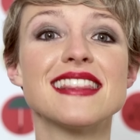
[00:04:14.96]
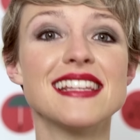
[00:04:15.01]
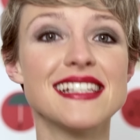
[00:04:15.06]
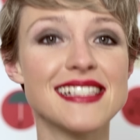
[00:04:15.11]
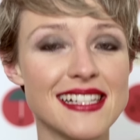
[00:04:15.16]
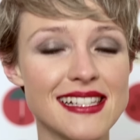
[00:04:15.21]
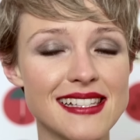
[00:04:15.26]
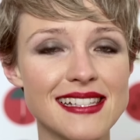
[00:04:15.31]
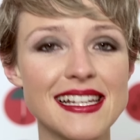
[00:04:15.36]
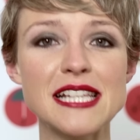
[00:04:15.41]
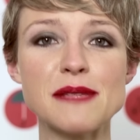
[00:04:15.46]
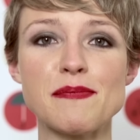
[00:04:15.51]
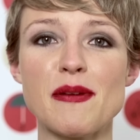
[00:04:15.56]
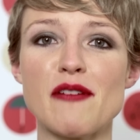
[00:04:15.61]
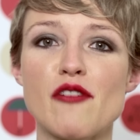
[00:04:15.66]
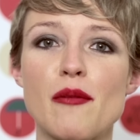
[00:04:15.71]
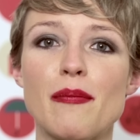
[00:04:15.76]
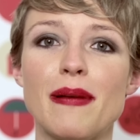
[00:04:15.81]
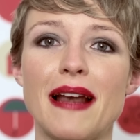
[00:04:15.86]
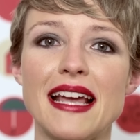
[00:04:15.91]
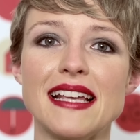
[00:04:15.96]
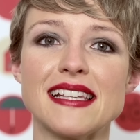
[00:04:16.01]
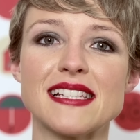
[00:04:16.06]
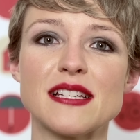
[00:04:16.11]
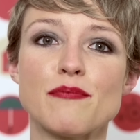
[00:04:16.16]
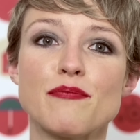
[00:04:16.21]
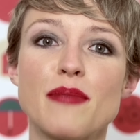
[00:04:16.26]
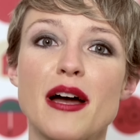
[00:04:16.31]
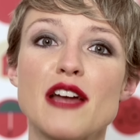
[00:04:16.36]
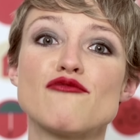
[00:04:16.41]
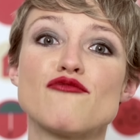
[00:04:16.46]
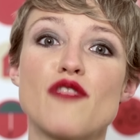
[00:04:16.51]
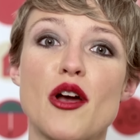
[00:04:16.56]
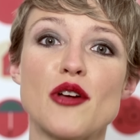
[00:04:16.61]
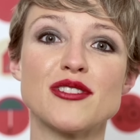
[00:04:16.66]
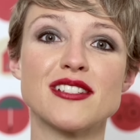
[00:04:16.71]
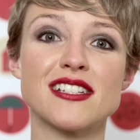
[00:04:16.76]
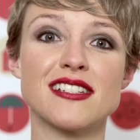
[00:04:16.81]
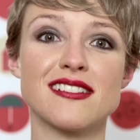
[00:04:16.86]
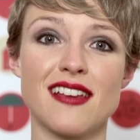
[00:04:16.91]
this has since been replaced by
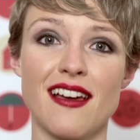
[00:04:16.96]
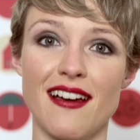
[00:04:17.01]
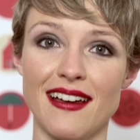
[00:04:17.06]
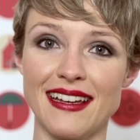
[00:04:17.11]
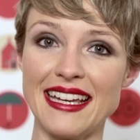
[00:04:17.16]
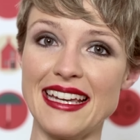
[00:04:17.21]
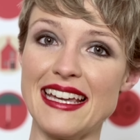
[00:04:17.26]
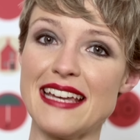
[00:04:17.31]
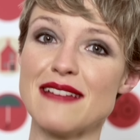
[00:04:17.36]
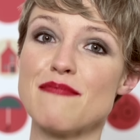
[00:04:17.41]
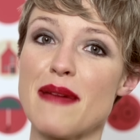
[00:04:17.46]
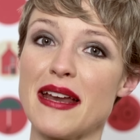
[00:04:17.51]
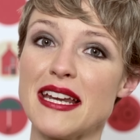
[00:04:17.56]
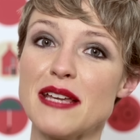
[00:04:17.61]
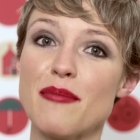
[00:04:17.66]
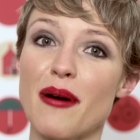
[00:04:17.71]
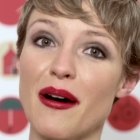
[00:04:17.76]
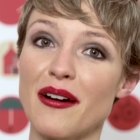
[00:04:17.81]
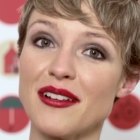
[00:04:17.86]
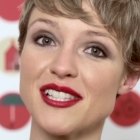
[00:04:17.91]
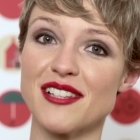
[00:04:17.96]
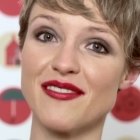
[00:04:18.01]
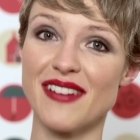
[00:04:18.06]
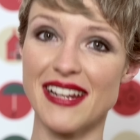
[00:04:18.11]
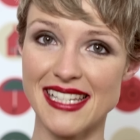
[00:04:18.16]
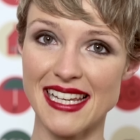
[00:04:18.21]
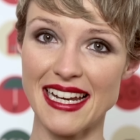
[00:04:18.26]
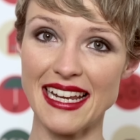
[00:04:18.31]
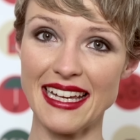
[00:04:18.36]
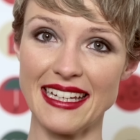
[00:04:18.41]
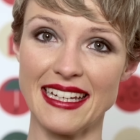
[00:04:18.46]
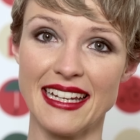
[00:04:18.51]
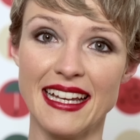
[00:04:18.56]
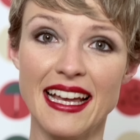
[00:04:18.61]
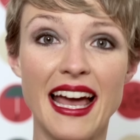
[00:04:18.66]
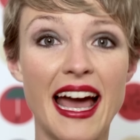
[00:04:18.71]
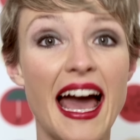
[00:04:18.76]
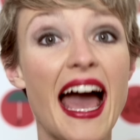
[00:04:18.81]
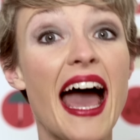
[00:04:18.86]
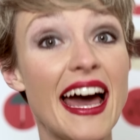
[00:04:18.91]
roast turkey in many parts of Italy.
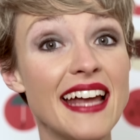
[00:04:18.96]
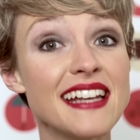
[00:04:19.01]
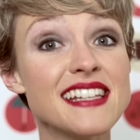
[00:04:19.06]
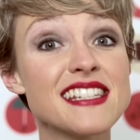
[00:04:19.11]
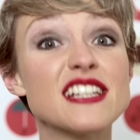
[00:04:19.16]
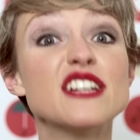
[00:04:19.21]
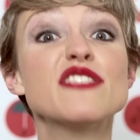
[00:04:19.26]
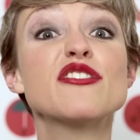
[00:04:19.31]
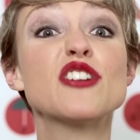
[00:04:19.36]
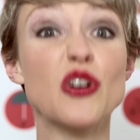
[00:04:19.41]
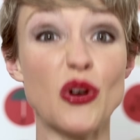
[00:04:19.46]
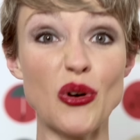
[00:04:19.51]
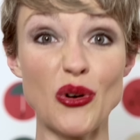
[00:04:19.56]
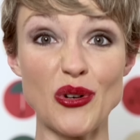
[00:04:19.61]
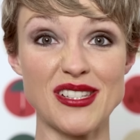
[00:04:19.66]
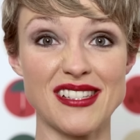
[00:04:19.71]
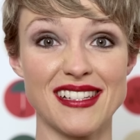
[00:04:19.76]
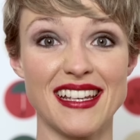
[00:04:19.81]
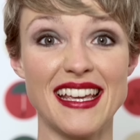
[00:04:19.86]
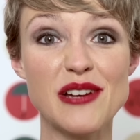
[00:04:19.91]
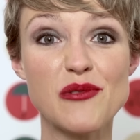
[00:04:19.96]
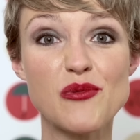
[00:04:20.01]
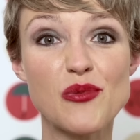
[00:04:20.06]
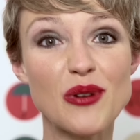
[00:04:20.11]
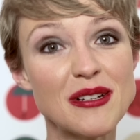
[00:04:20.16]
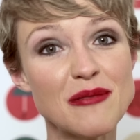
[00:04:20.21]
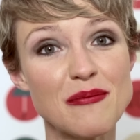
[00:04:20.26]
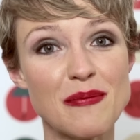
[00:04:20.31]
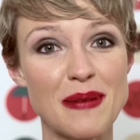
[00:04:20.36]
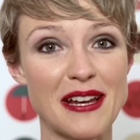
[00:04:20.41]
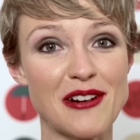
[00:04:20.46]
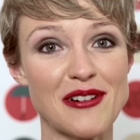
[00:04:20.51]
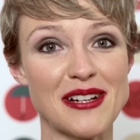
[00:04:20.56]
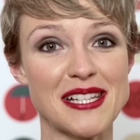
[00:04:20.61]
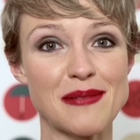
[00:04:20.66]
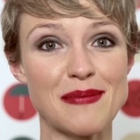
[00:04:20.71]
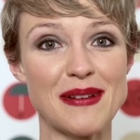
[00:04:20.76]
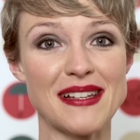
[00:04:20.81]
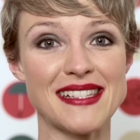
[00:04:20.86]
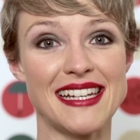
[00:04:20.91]
And of course, it wouldn't be
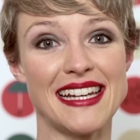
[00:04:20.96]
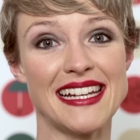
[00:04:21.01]
Christmas in